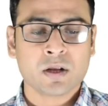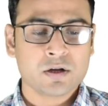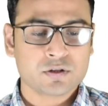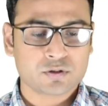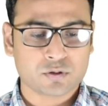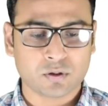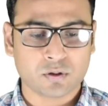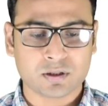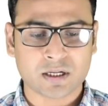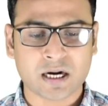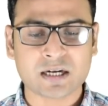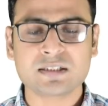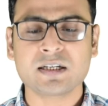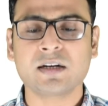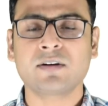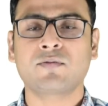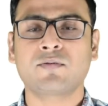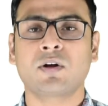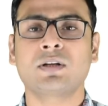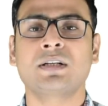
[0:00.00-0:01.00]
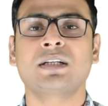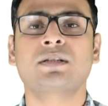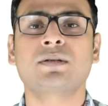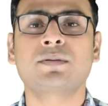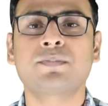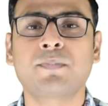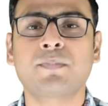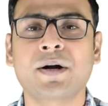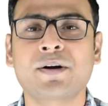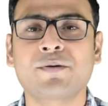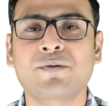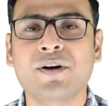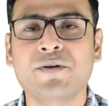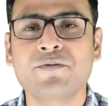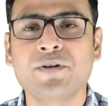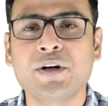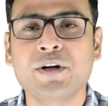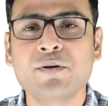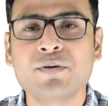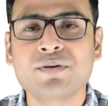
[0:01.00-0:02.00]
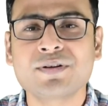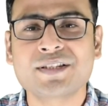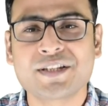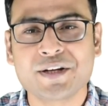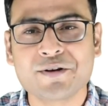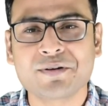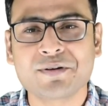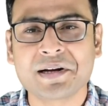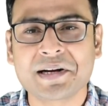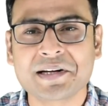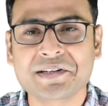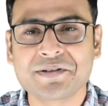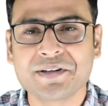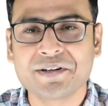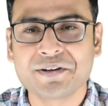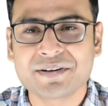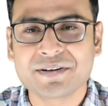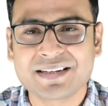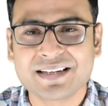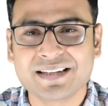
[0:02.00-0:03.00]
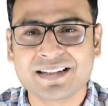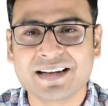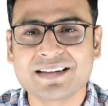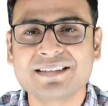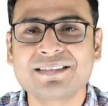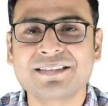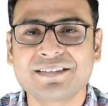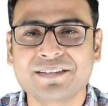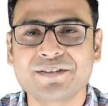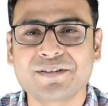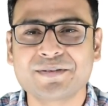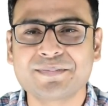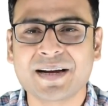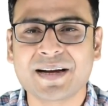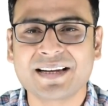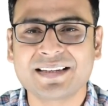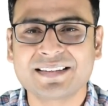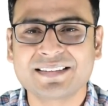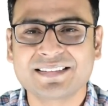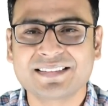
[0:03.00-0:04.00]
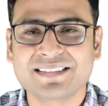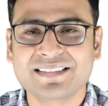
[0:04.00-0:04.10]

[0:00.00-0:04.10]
So that's it for this particular video. See you in the next video. Till then, goodbye.